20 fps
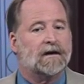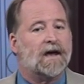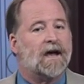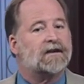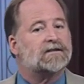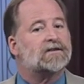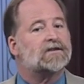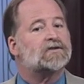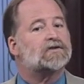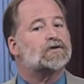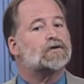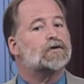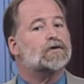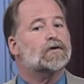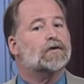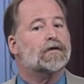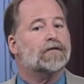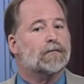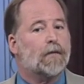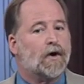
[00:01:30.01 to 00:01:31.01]
As is
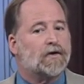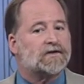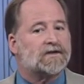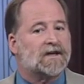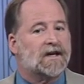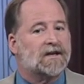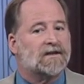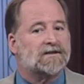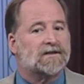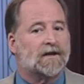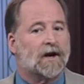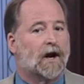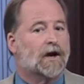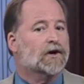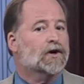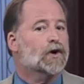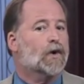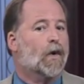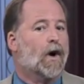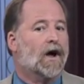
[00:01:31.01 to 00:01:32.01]
true of most things in our
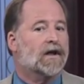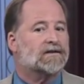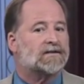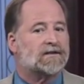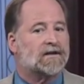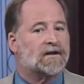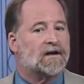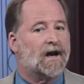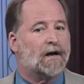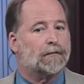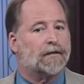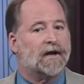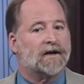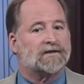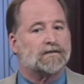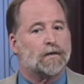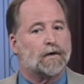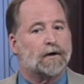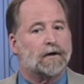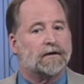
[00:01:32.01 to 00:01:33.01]
nuanced and
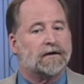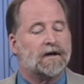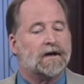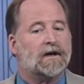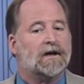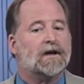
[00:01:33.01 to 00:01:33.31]
complex world,